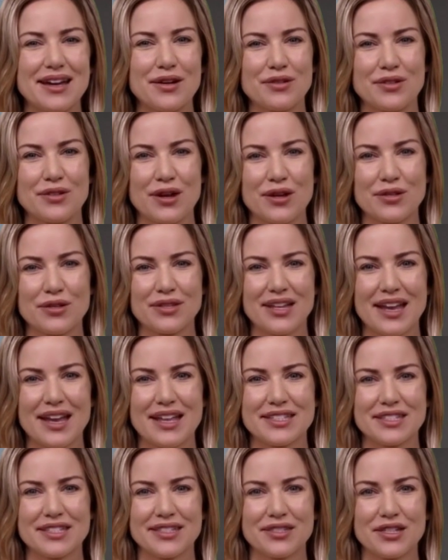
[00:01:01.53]
growth
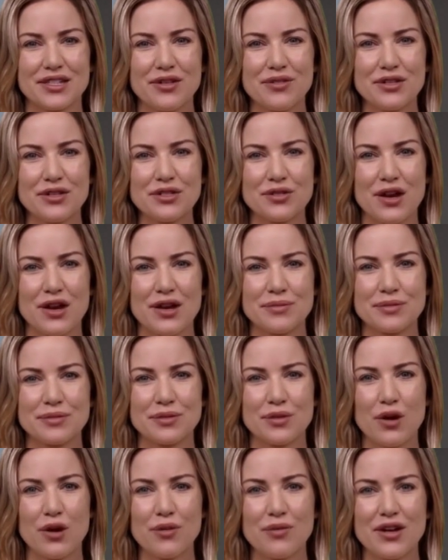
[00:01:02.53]
and deliver drugs
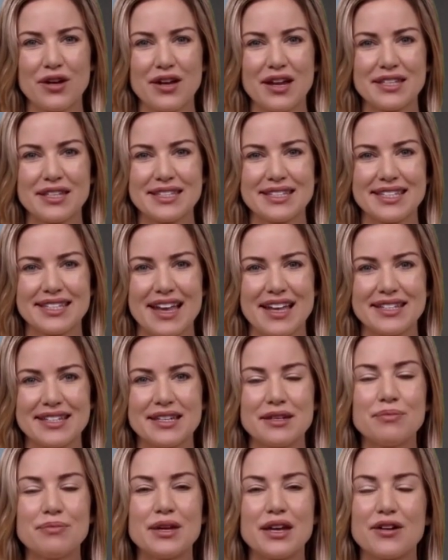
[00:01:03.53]
over
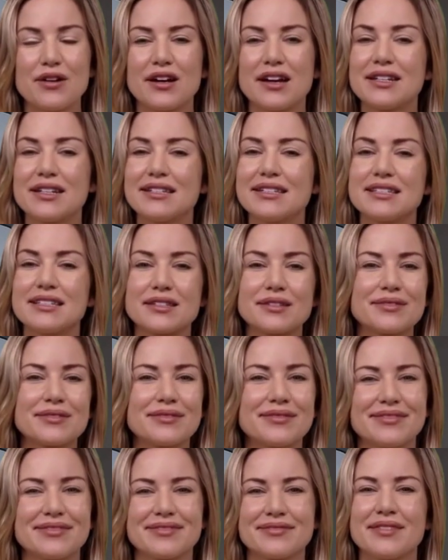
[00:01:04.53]
extended periods.
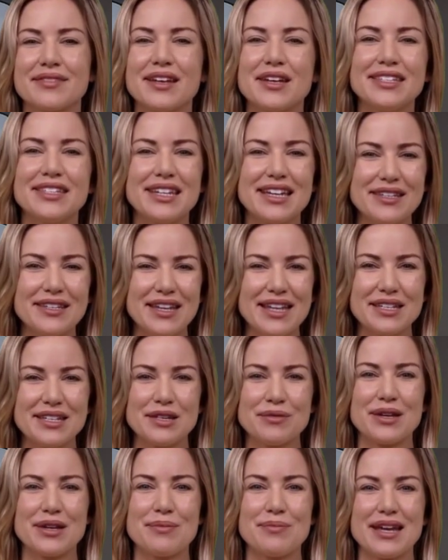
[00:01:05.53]
Lignin
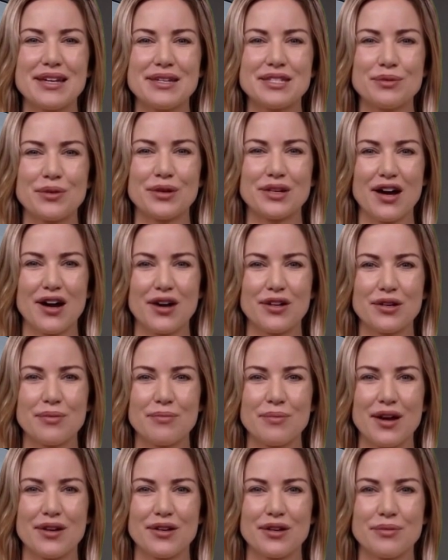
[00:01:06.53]
can be mixed with other
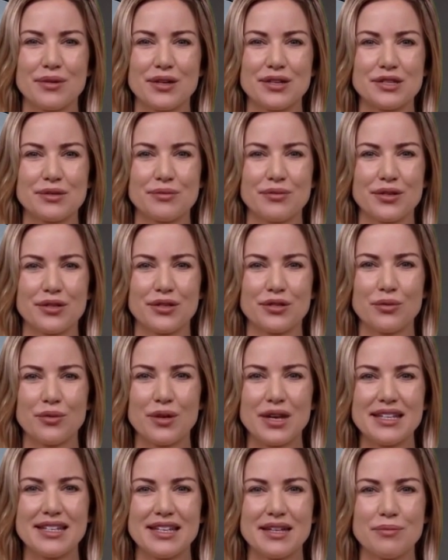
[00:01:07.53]
polymers for
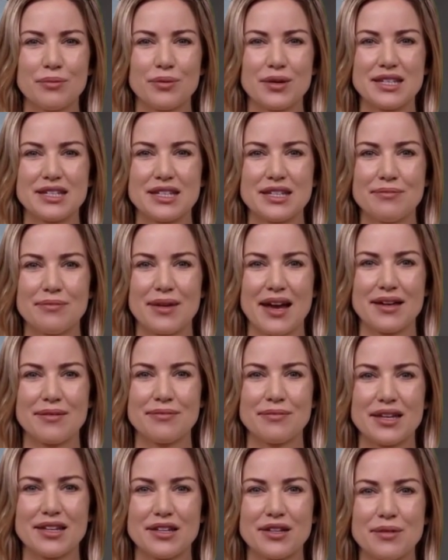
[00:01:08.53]
3D printing
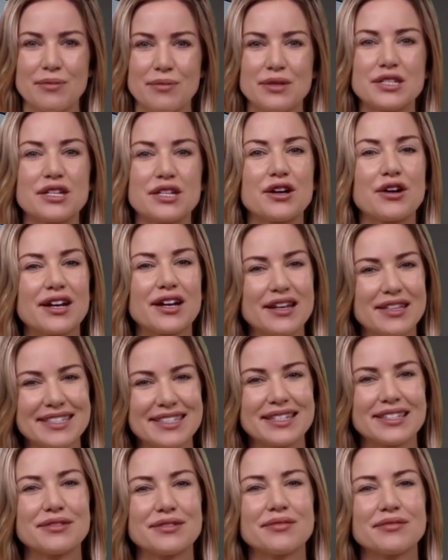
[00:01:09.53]
biomedical
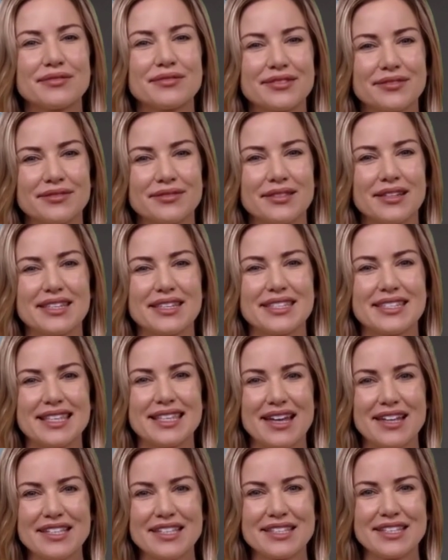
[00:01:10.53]
materials.
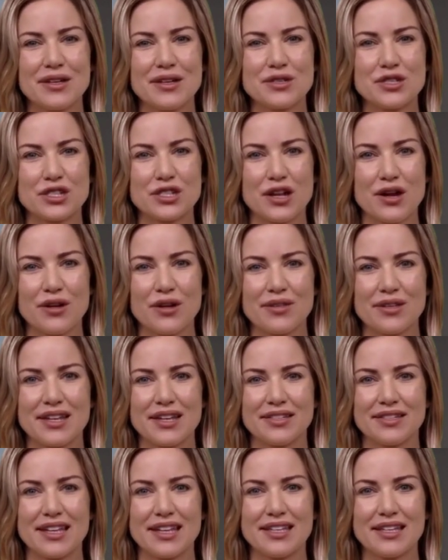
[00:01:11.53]
Studies have shown that
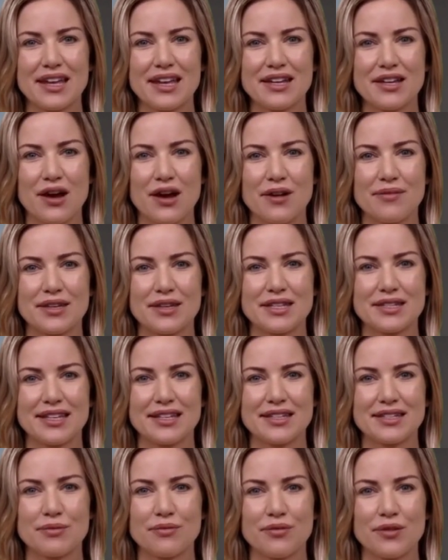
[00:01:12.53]
lignin
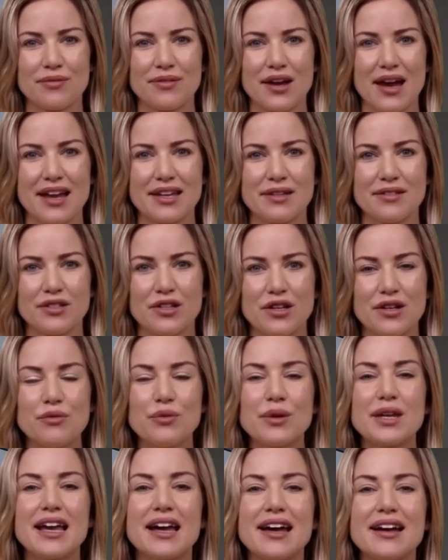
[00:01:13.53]
composites provide good
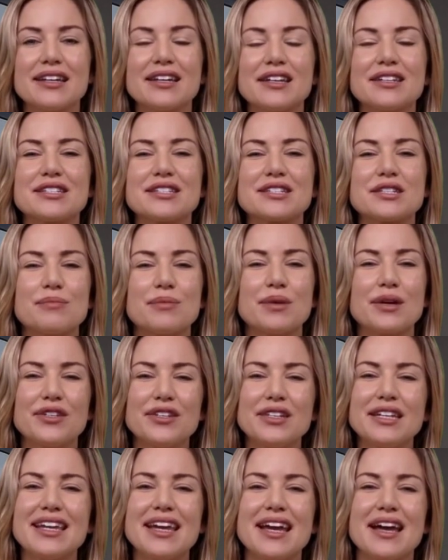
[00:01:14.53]
mechanical
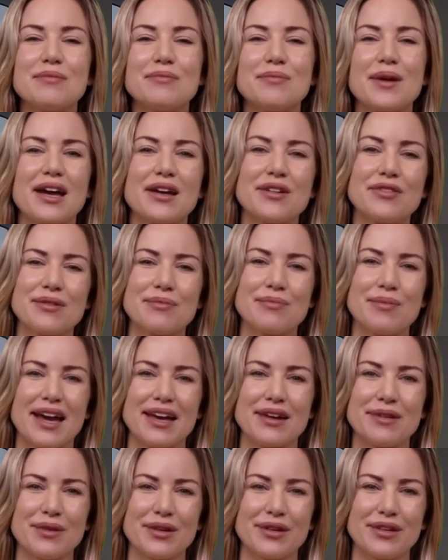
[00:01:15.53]
stability and
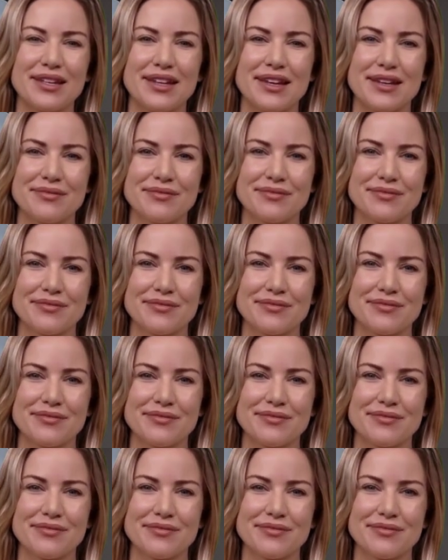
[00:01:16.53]
biocompatibility.